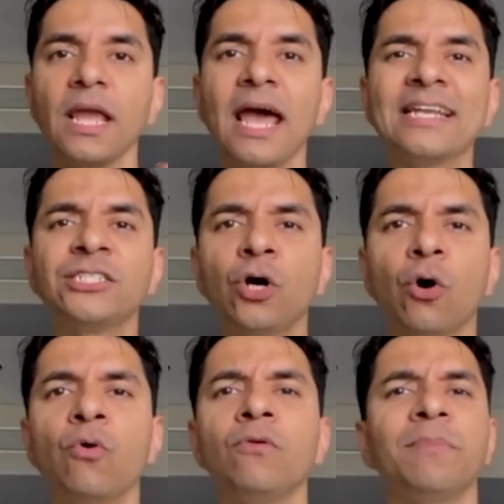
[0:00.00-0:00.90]
At your
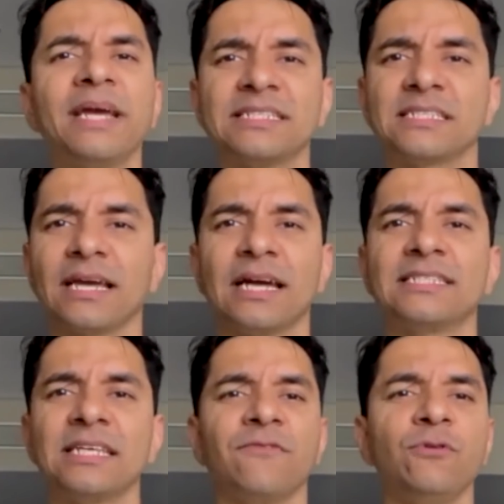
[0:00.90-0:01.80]
own pace. Like I
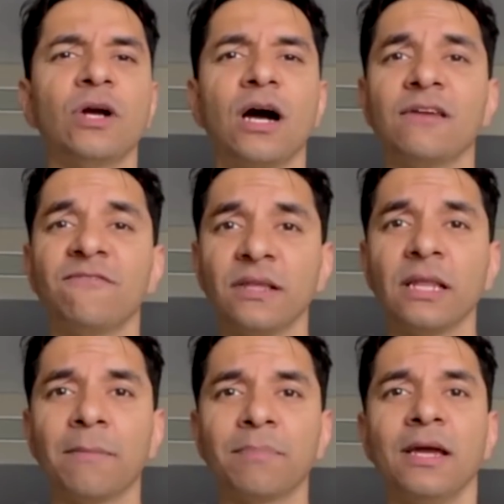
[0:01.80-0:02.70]
said, if you can't fill
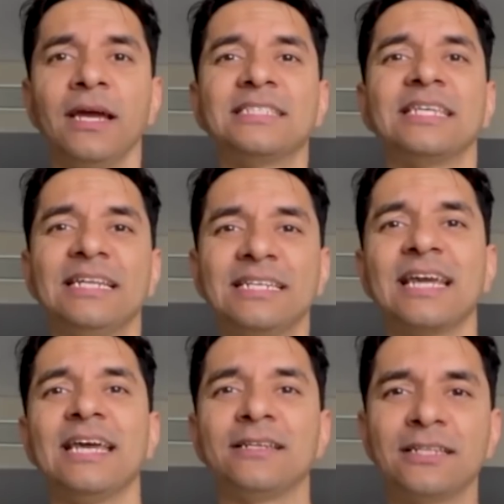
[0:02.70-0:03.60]
up, it's an
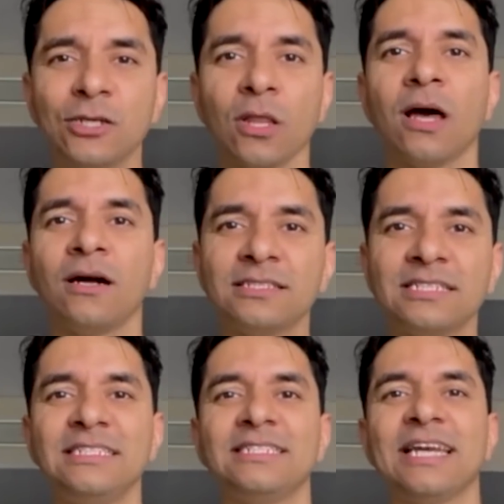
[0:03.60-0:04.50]
indicator that your lungs
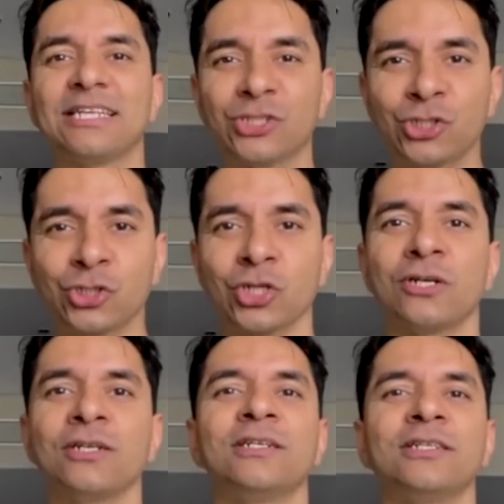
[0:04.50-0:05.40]
need to get
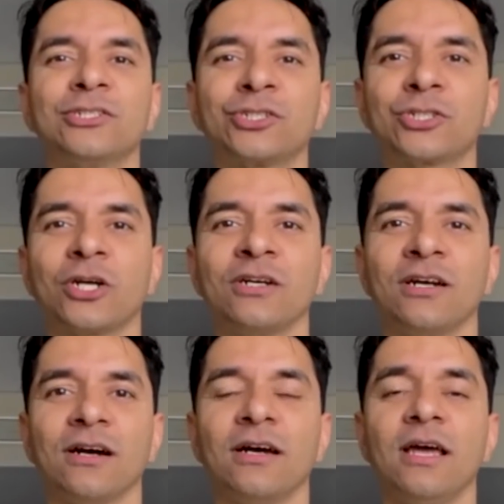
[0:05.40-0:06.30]
stronger and
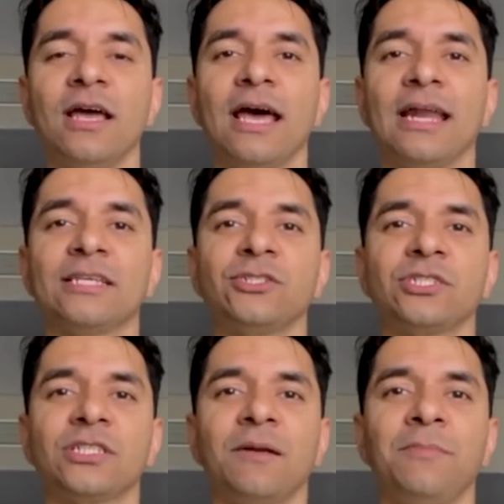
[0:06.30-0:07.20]
stronger. And as you
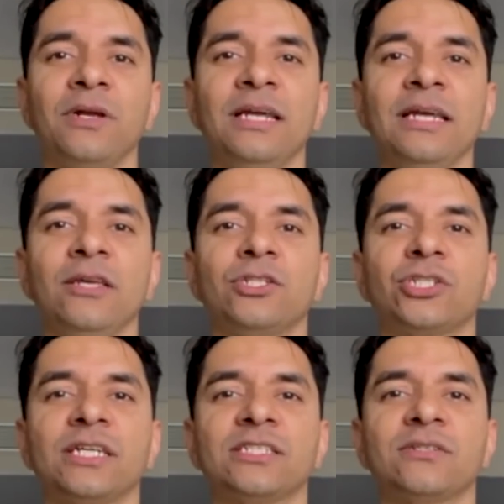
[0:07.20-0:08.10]
start breathing, your
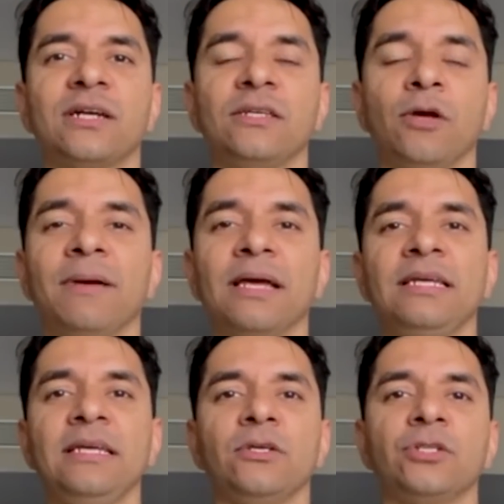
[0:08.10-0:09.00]
chest, your
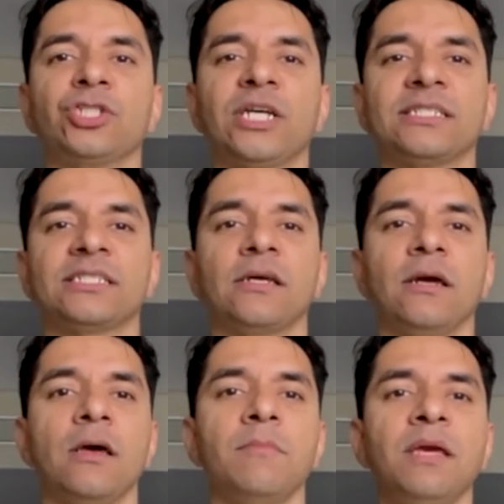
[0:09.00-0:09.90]
belly, your chest,
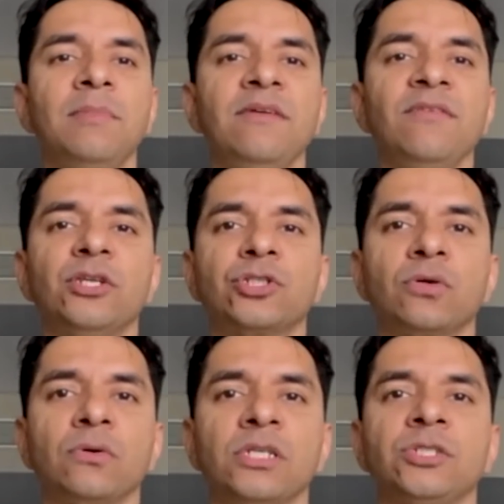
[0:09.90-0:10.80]
maybe even your
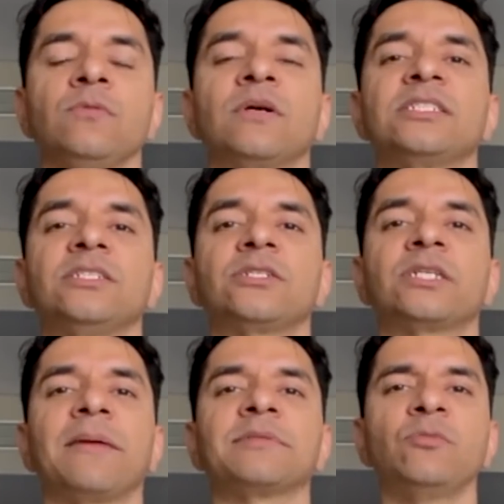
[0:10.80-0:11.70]
shoulders, you wanna see your
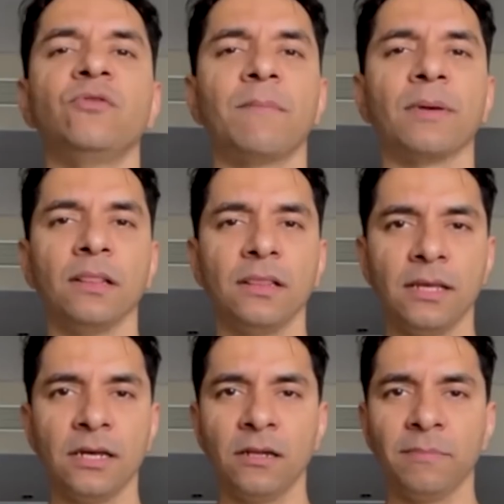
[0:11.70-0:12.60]
traps move up a
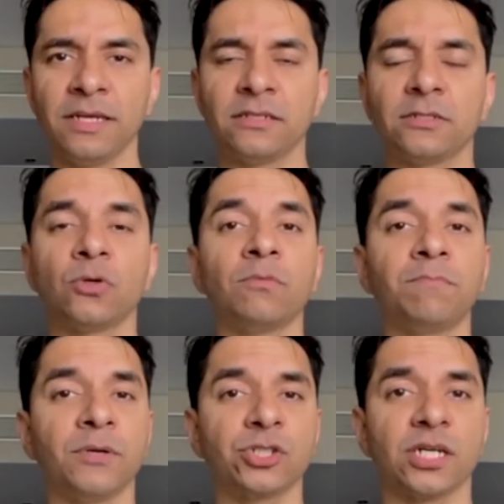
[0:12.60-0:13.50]
little bit, don't
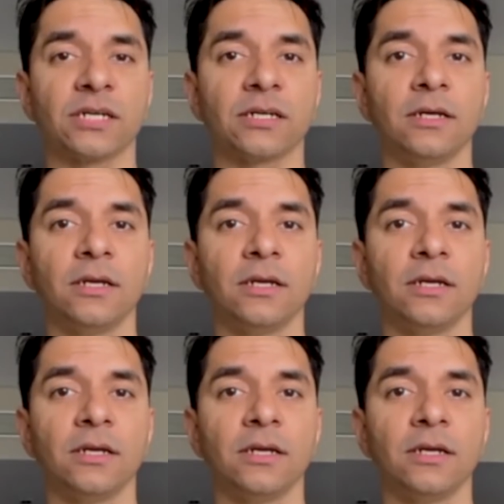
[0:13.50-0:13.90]
push it.